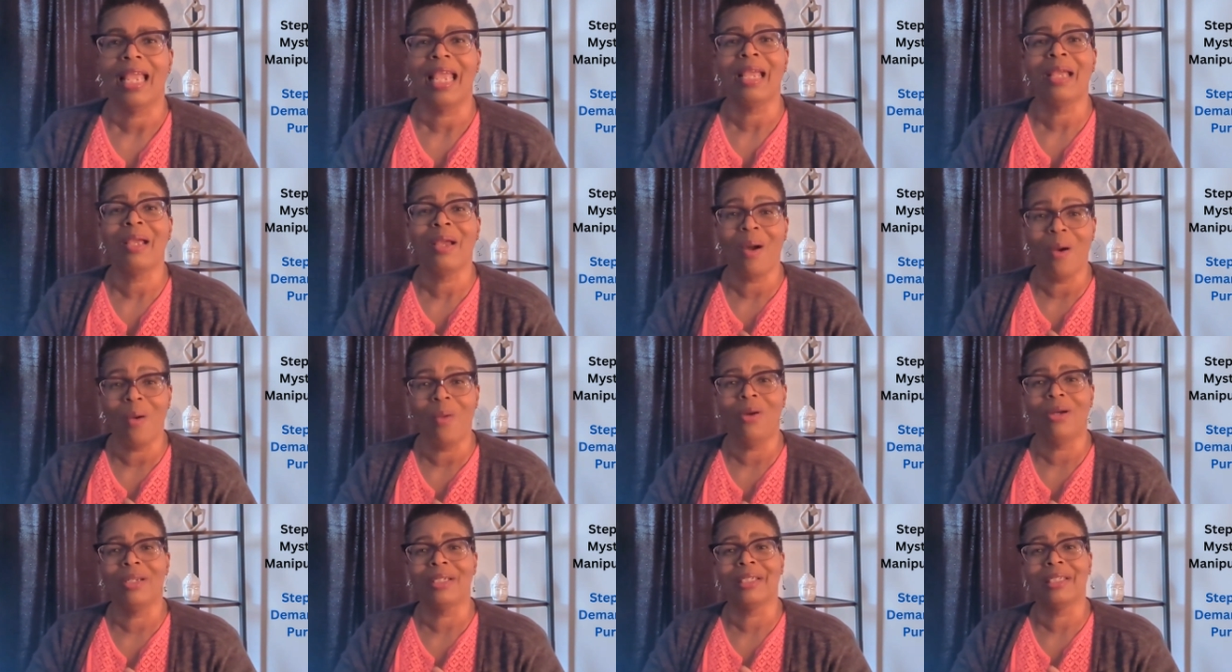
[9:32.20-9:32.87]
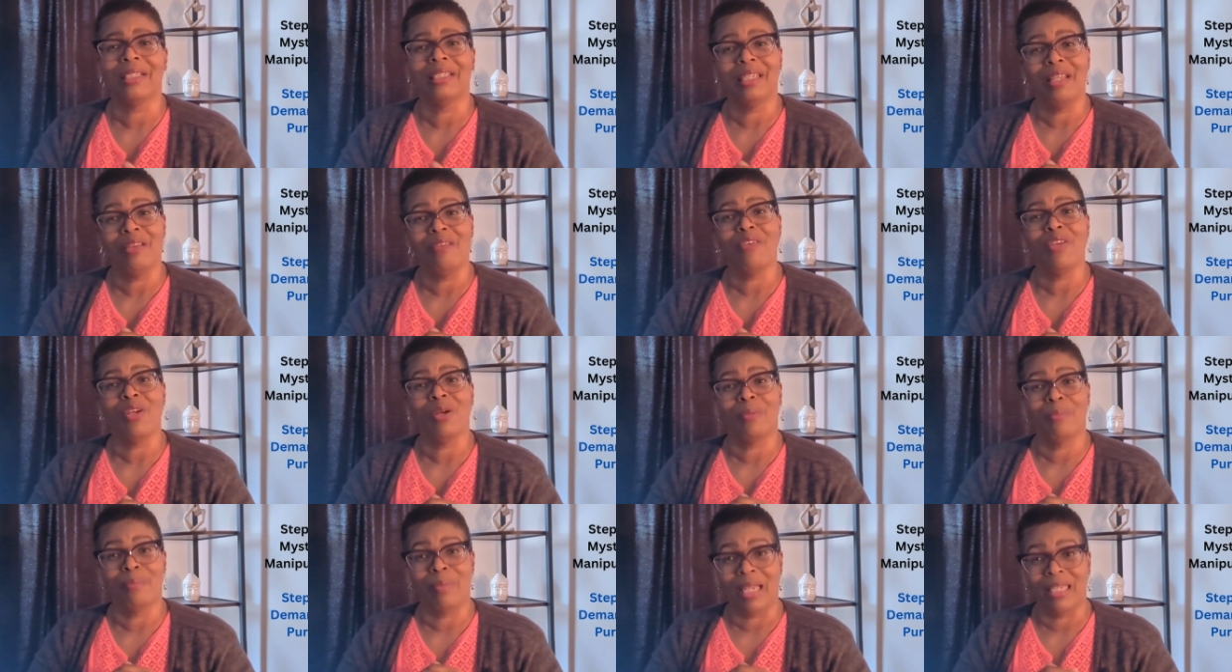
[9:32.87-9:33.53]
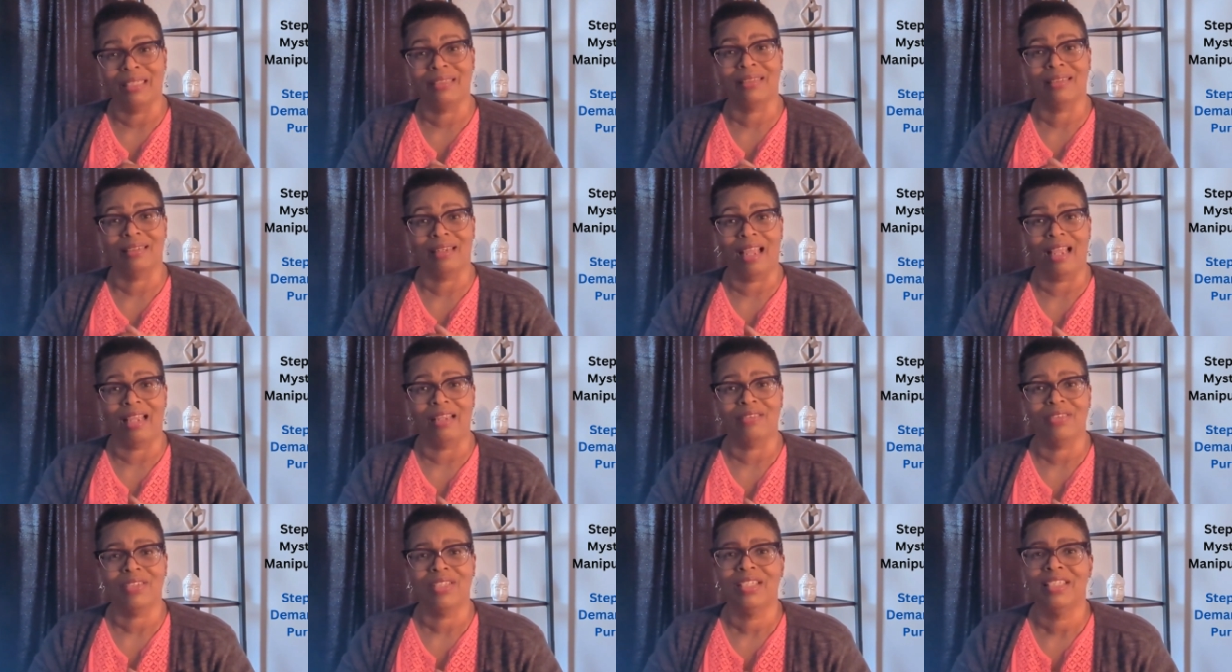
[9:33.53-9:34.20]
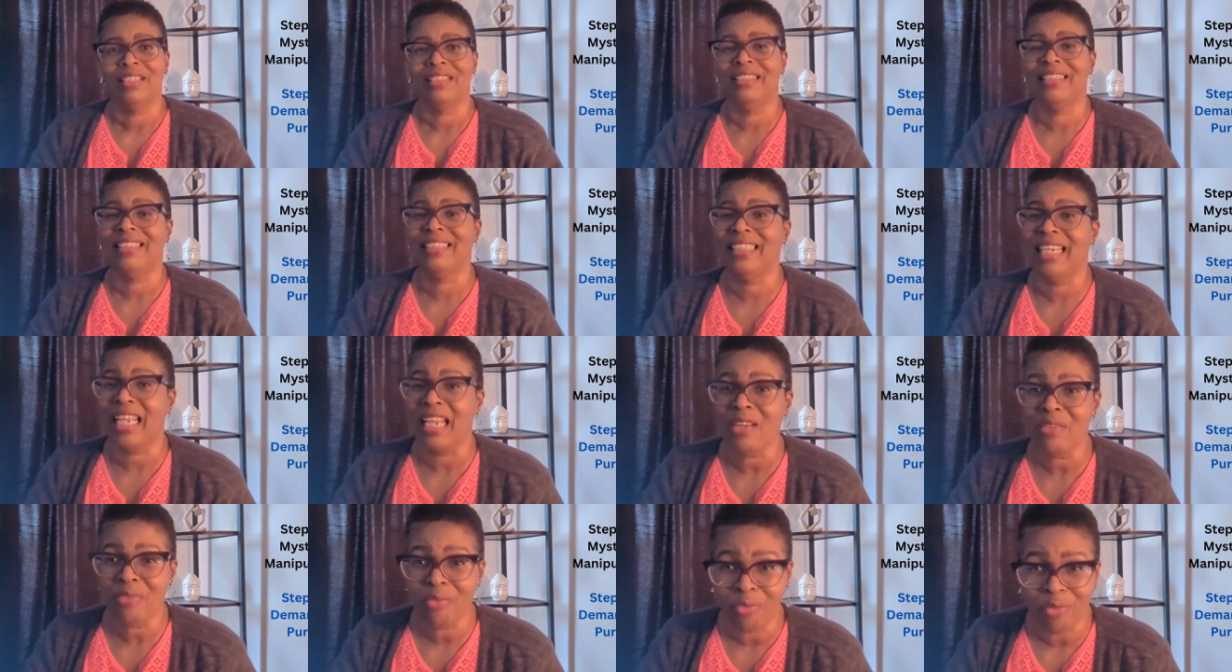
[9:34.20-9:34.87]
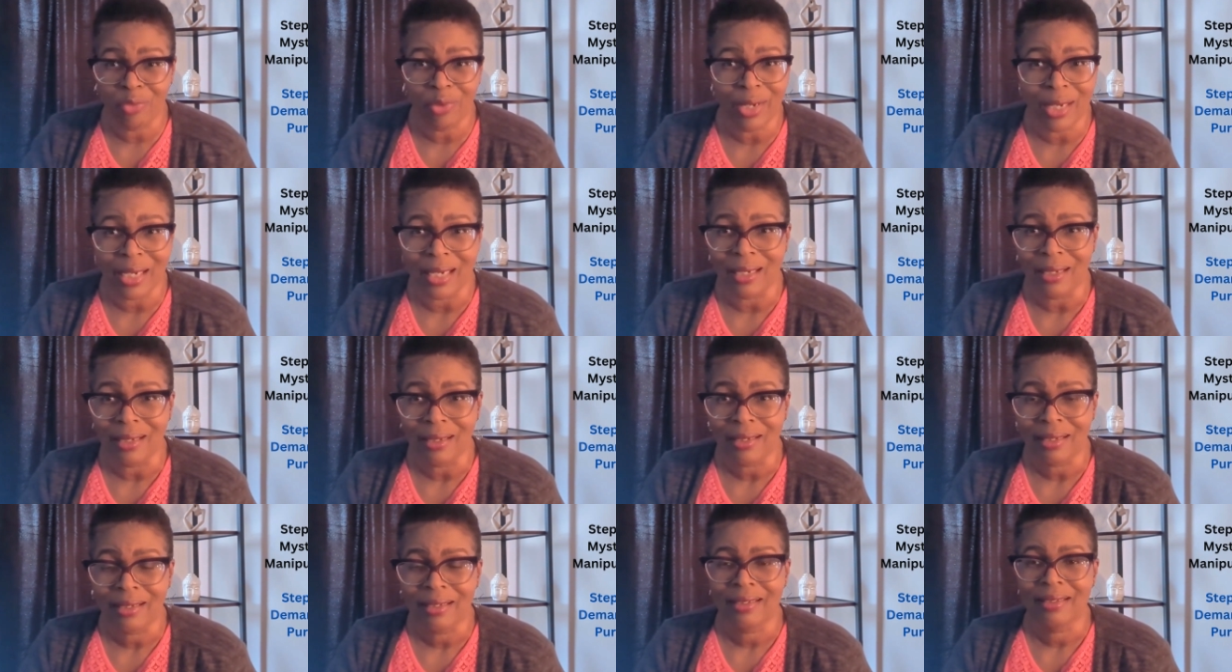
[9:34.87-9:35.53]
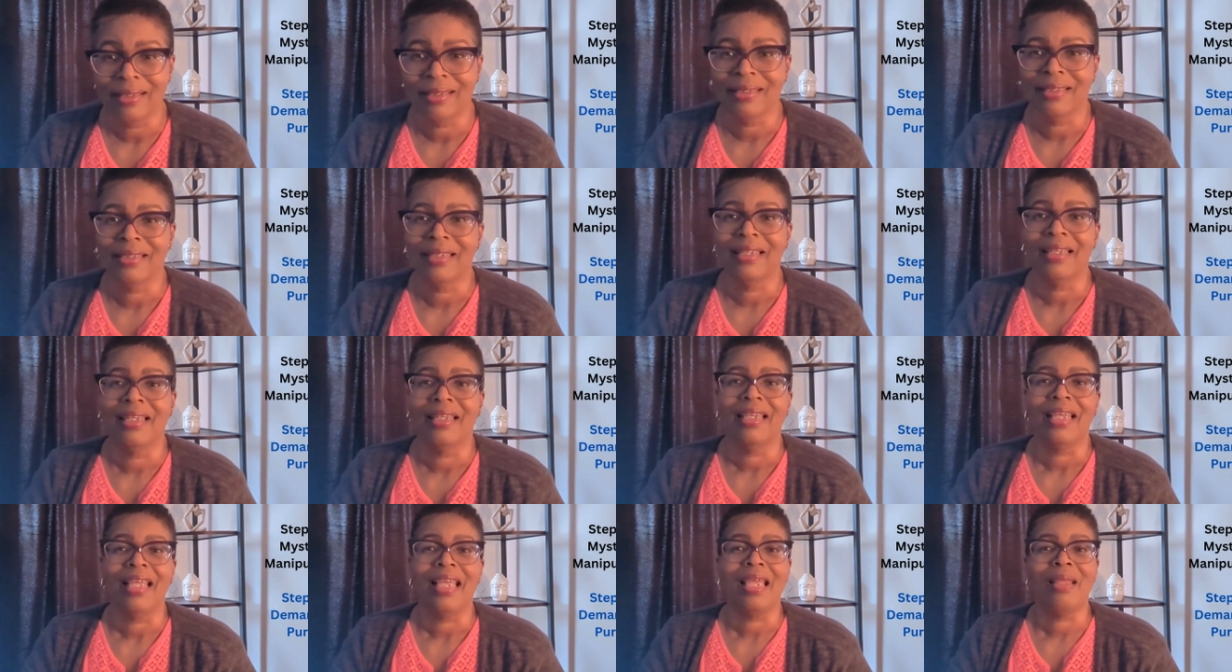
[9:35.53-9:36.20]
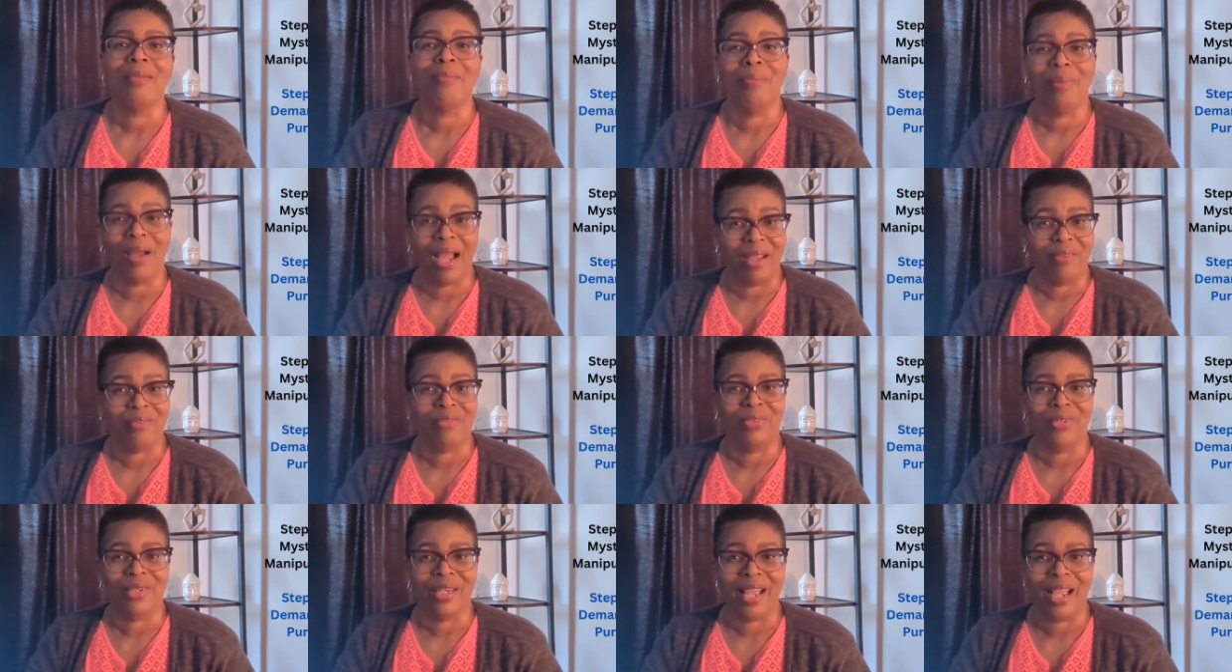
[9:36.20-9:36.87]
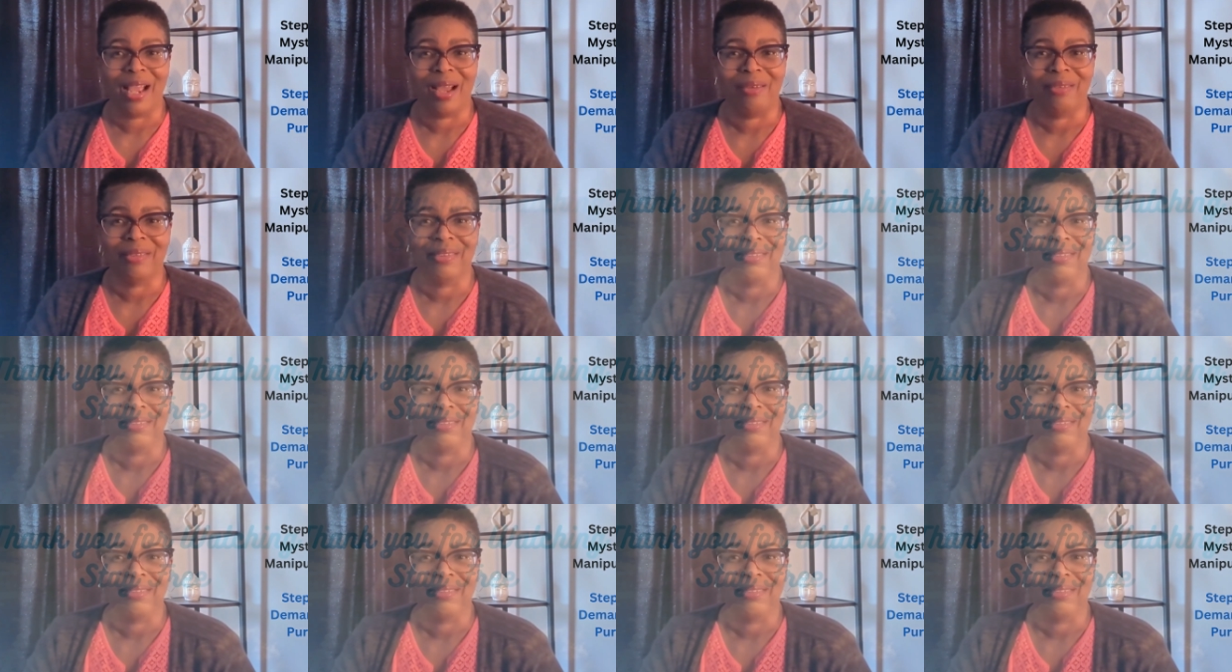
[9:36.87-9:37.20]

And go on and live your best life. Stay free, and bye for now.